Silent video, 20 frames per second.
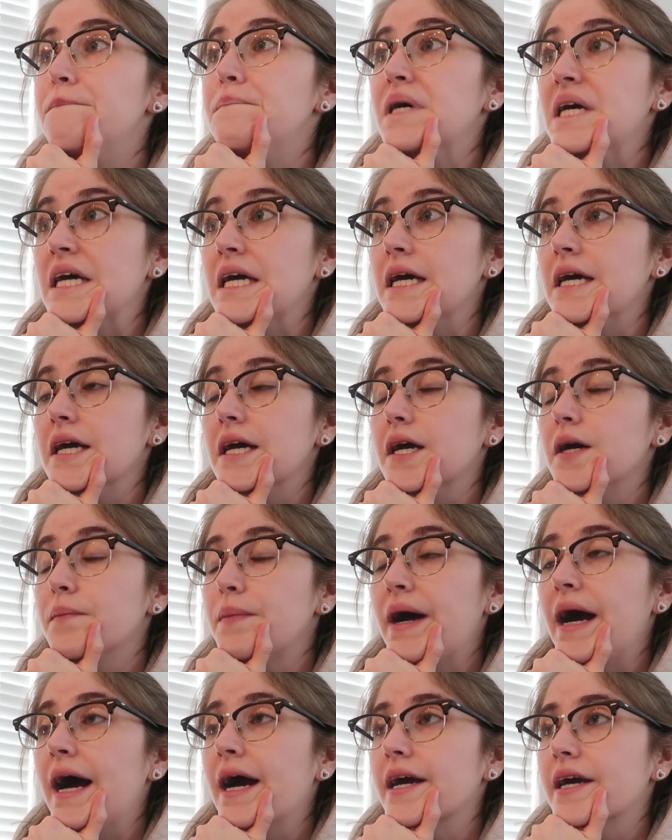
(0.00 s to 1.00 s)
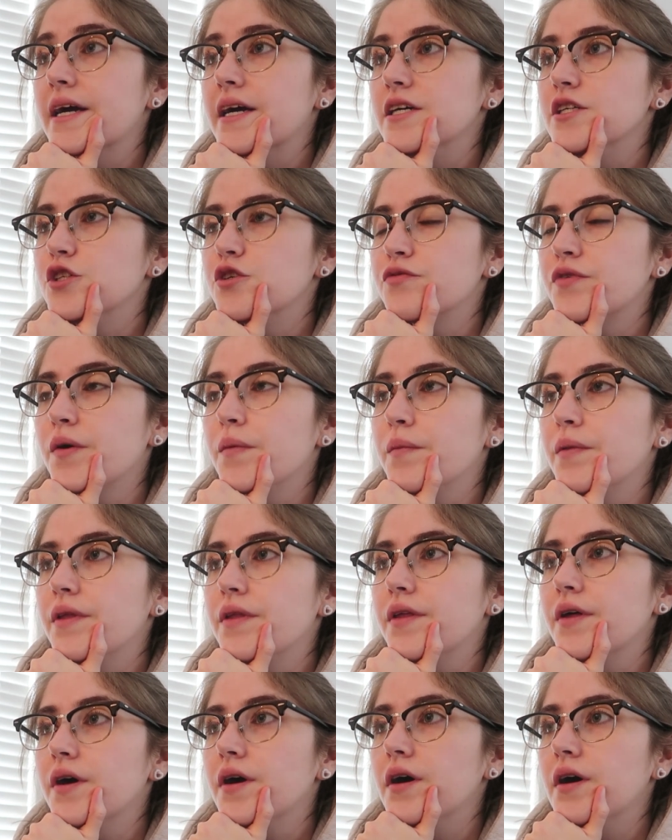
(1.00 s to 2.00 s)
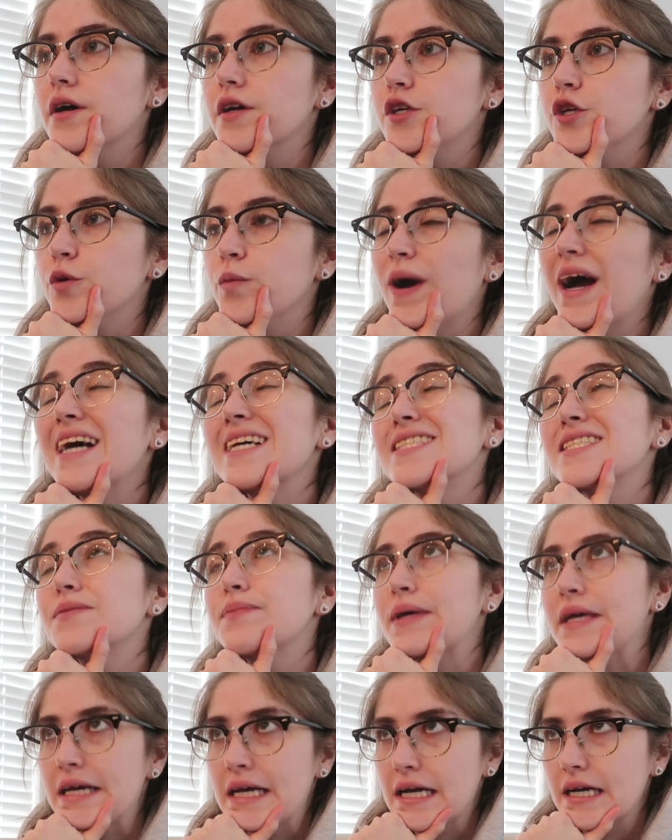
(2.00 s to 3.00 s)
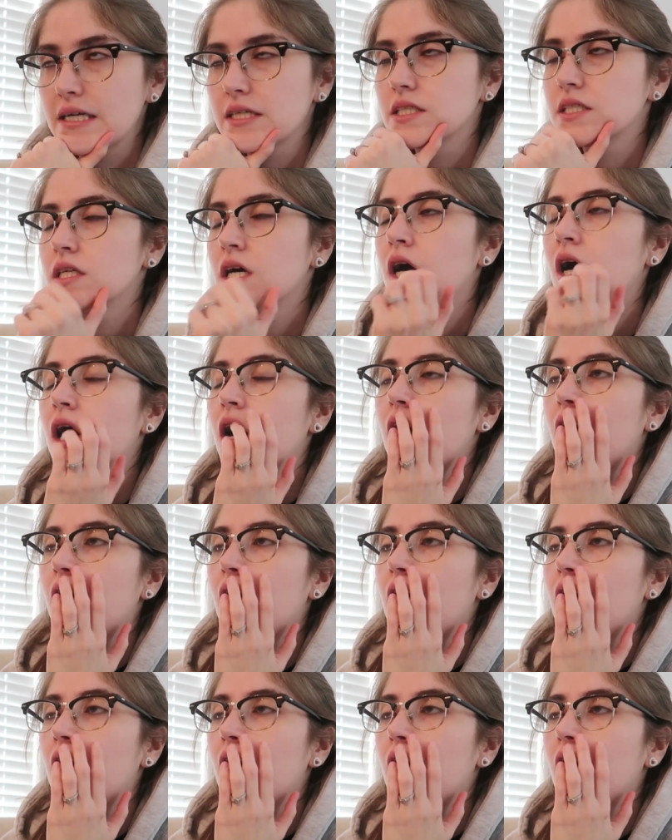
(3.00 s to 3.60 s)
big package from the U S P S.